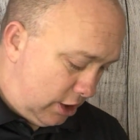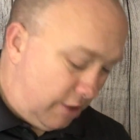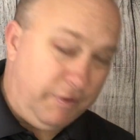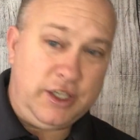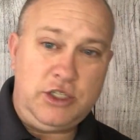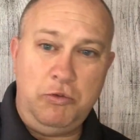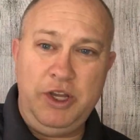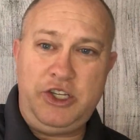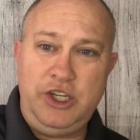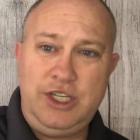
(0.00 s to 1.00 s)
of the
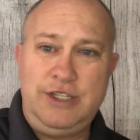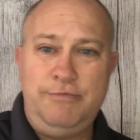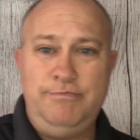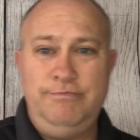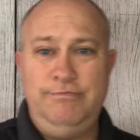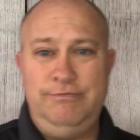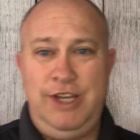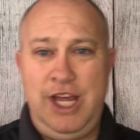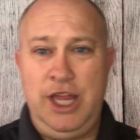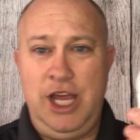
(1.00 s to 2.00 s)
switches
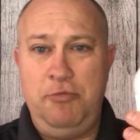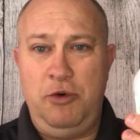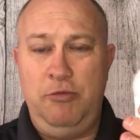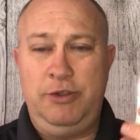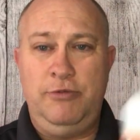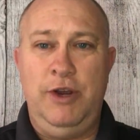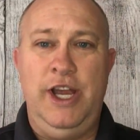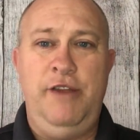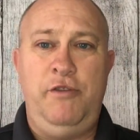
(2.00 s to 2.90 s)
and light bulbs, right?